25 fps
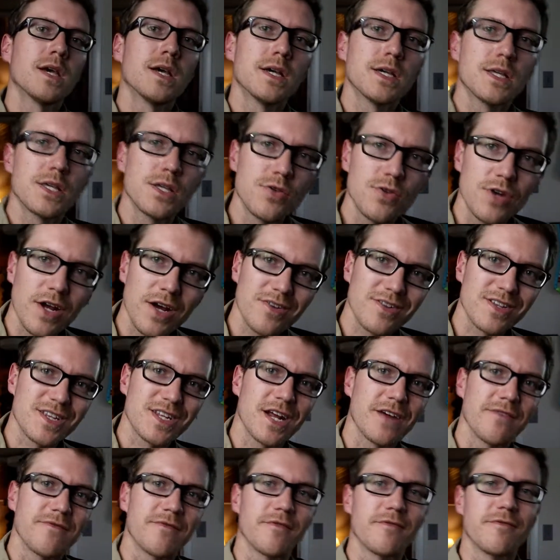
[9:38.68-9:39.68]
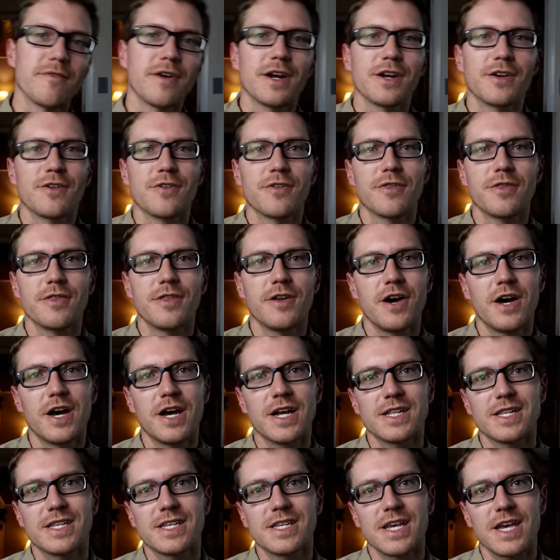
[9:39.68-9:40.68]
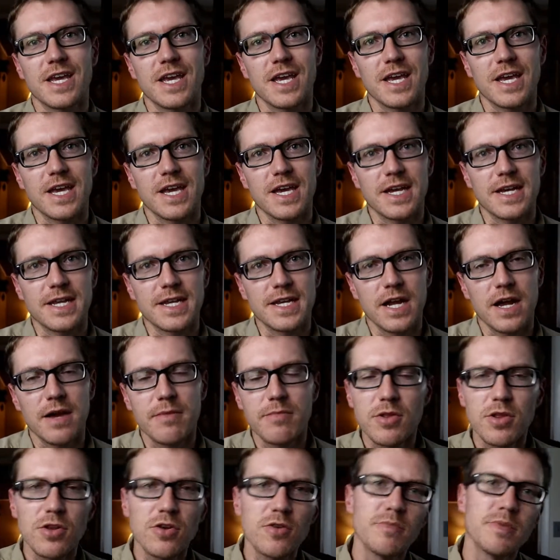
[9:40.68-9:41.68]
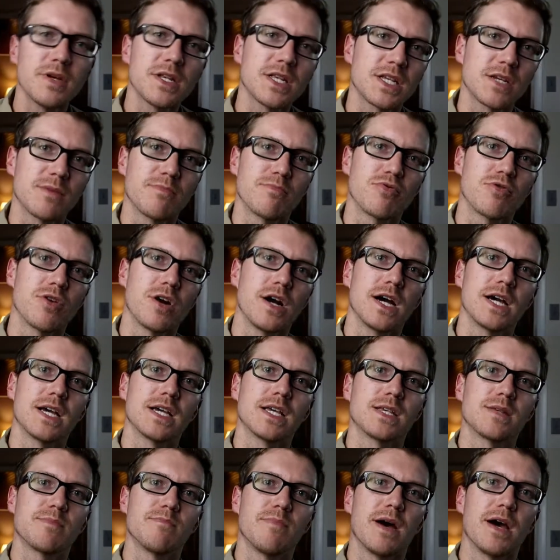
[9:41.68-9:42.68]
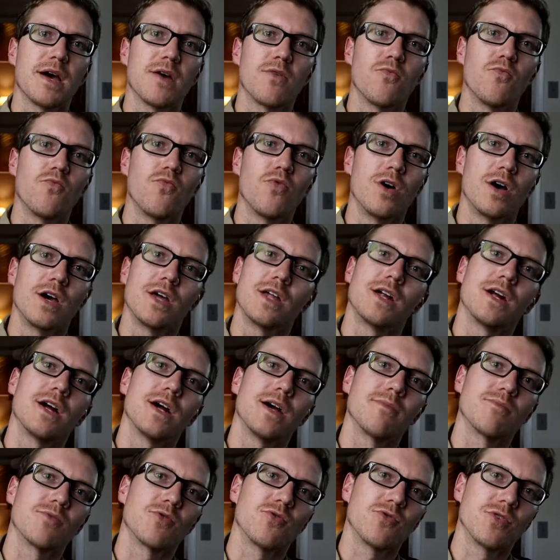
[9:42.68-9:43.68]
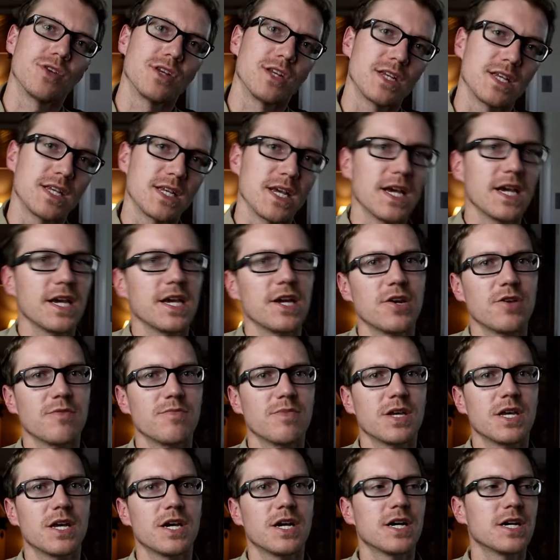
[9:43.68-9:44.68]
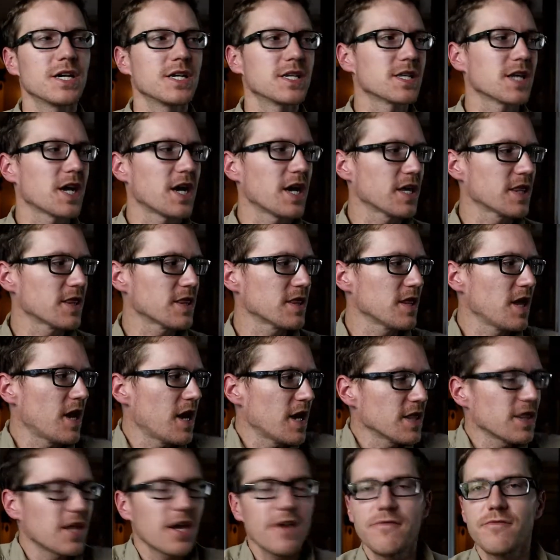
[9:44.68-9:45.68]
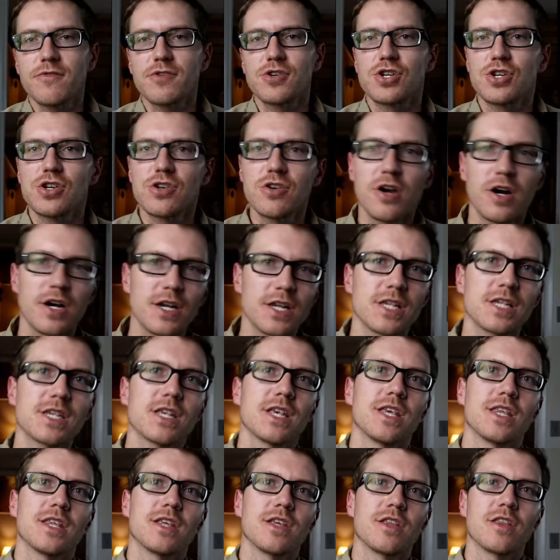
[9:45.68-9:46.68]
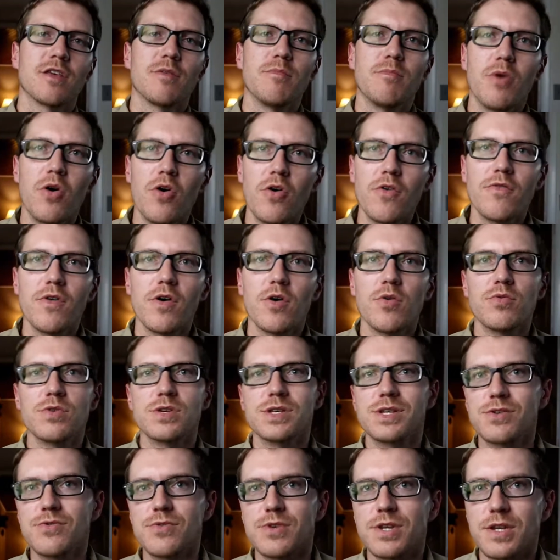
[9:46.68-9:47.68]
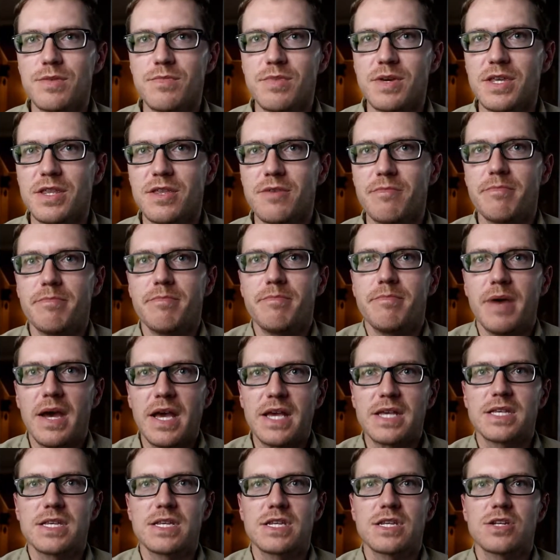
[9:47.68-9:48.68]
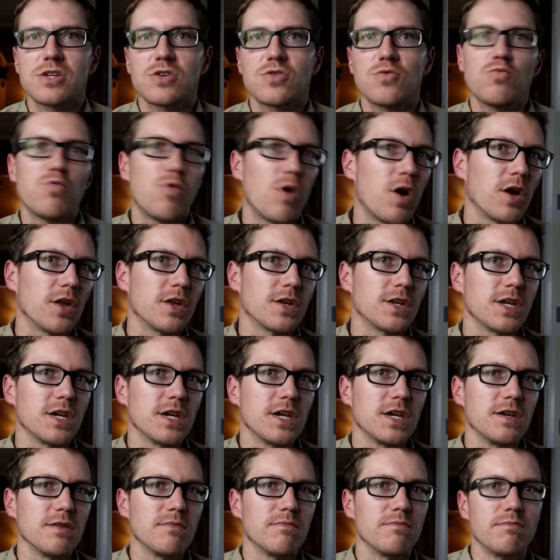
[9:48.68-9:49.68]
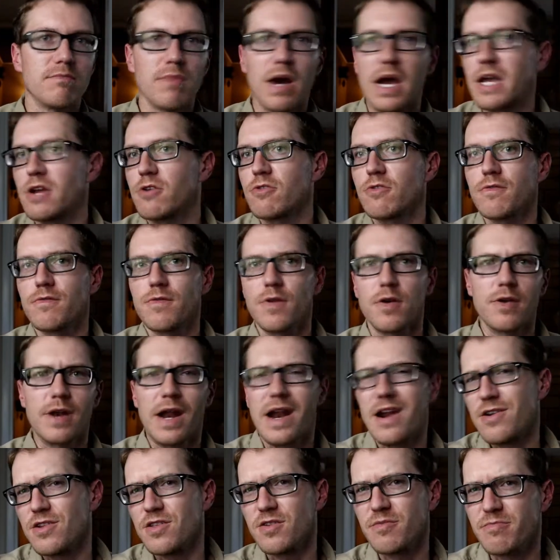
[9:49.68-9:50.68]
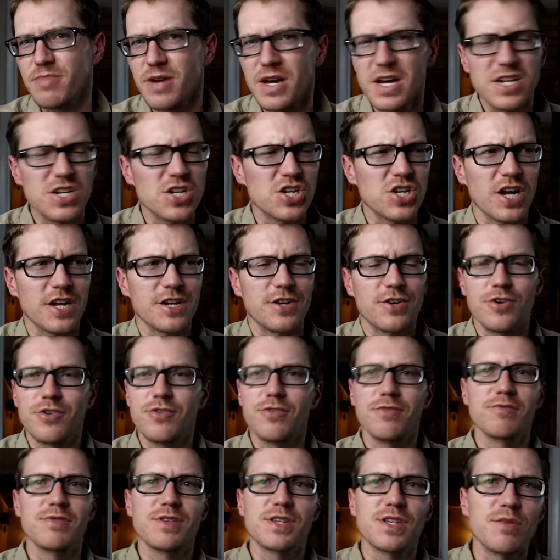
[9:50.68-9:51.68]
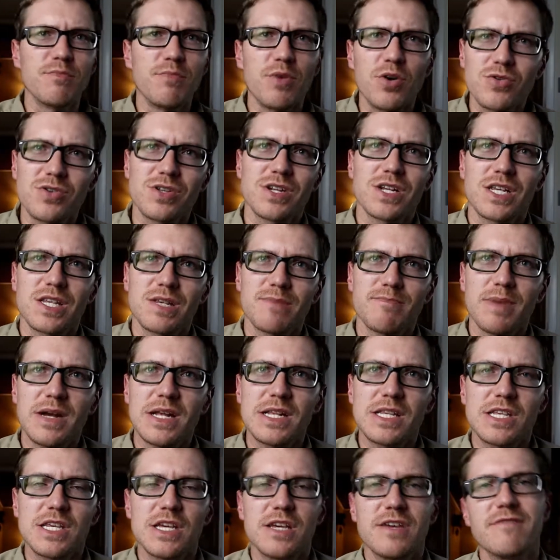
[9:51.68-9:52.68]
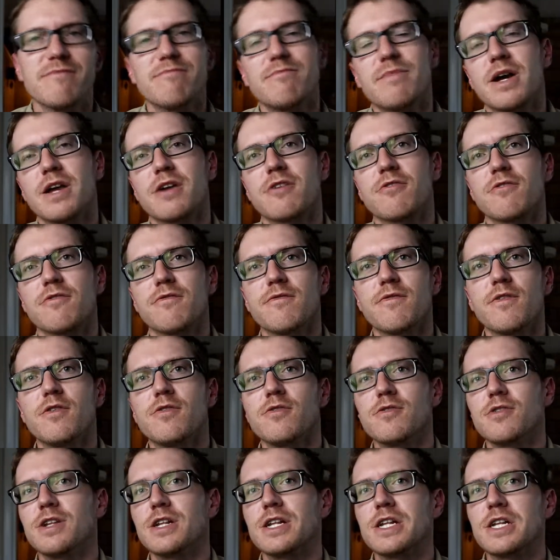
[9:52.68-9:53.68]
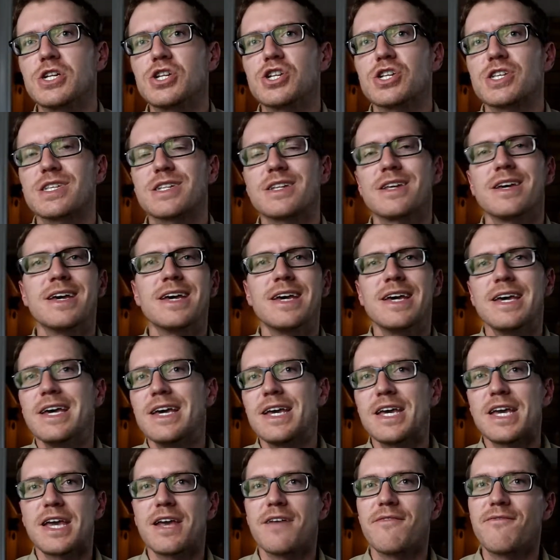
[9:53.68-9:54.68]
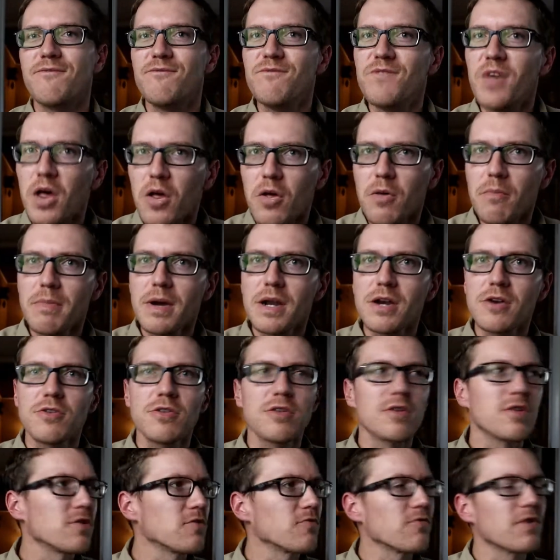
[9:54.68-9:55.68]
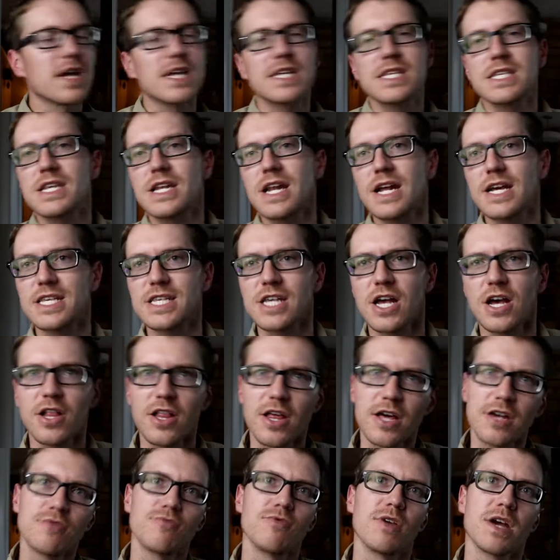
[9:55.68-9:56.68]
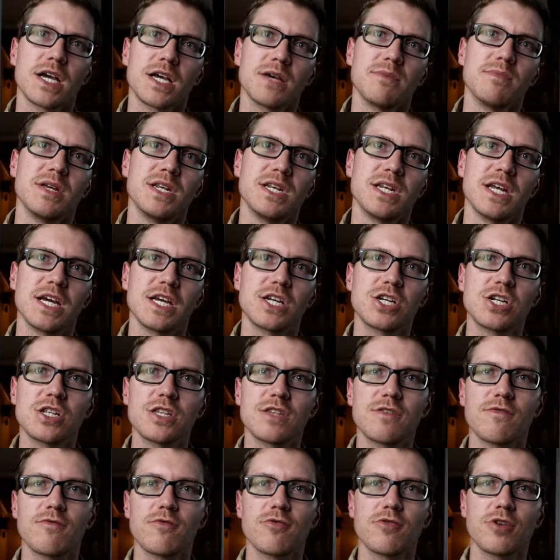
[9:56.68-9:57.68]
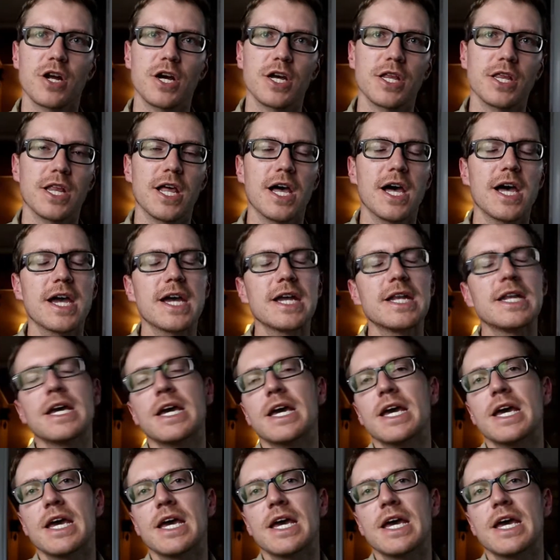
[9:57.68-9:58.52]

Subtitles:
So now it's time for final thoughts, and I'm a little bit surprised by what I'm going to say here because I thought for sure, honestly, that the Movo was going to be the best quality microphone out of the bunch. I don't know, it was the most expensive microphone, and it felt better than the rest, and I saw a lot of recommendations for it online.